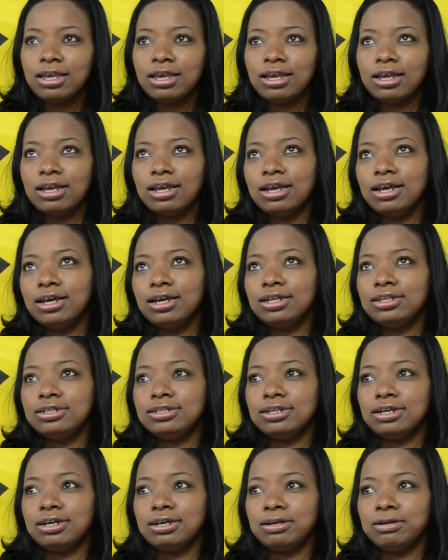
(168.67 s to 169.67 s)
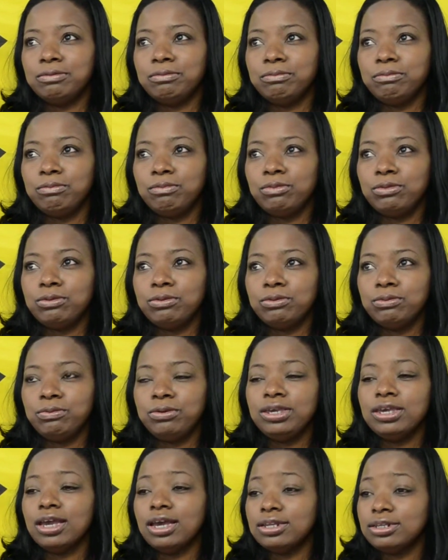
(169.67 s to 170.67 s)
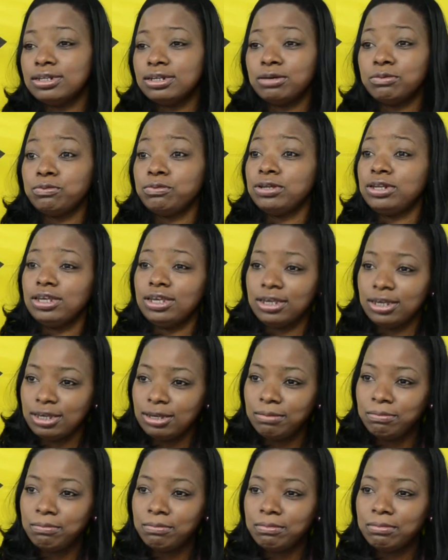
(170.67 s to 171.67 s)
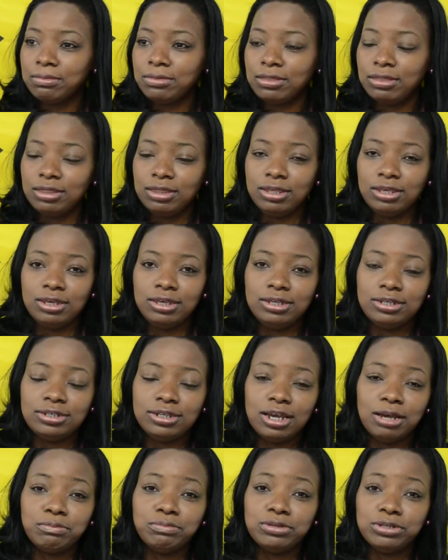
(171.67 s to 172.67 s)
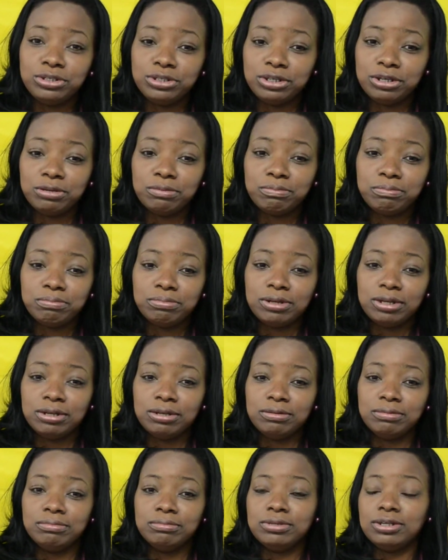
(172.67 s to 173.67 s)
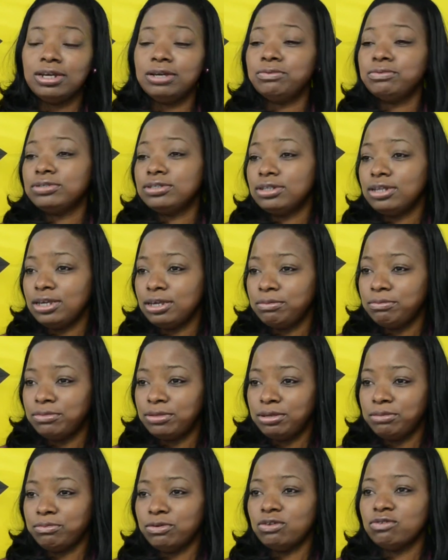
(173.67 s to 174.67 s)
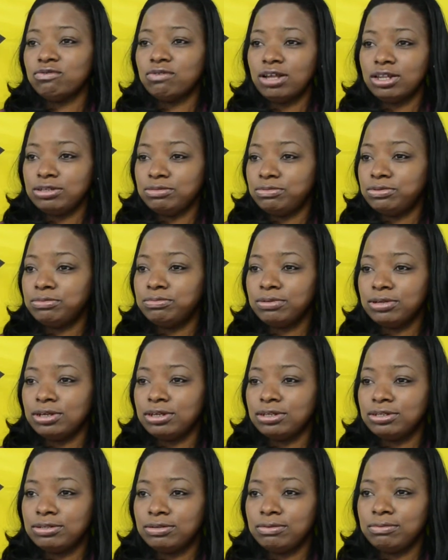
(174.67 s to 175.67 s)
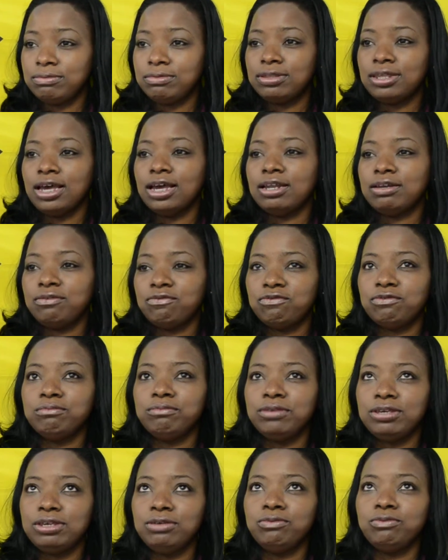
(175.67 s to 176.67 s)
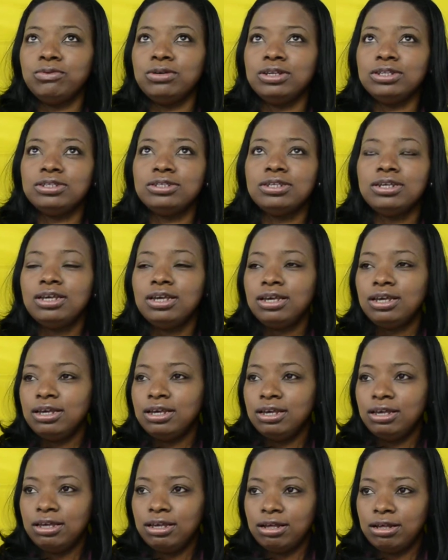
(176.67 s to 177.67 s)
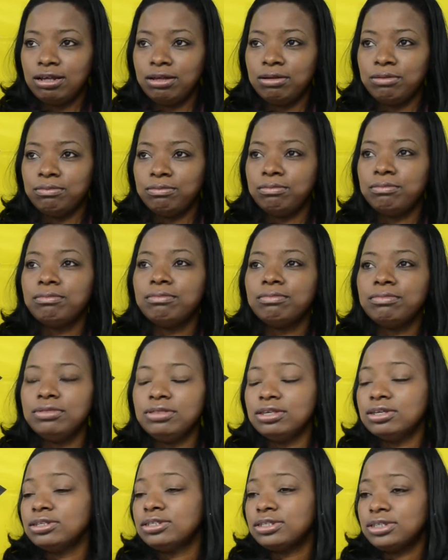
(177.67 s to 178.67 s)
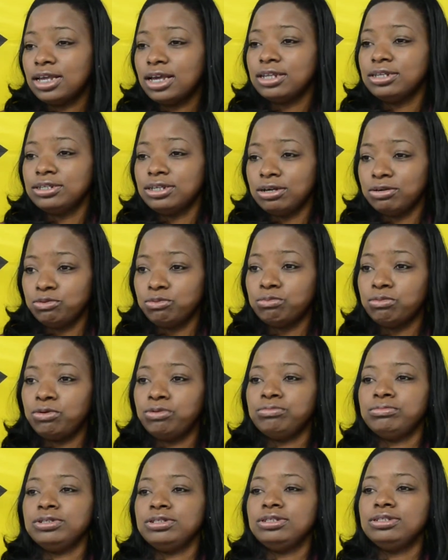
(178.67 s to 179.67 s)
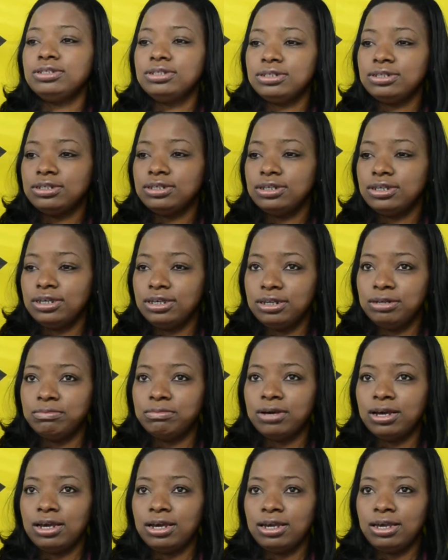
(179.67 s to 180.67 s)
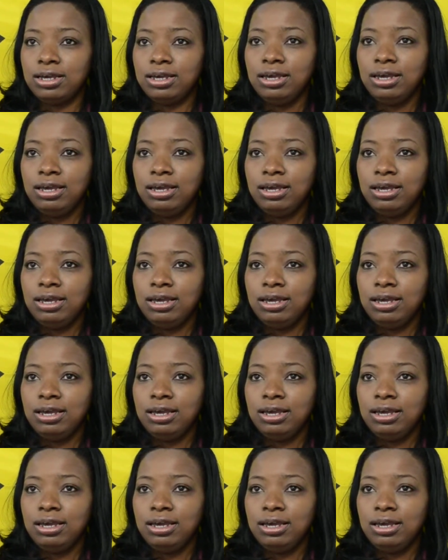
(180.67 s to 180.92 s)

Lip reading: And we ended up winning the championship, and I was named the most valuable player. So that, for me, was the standout moment in my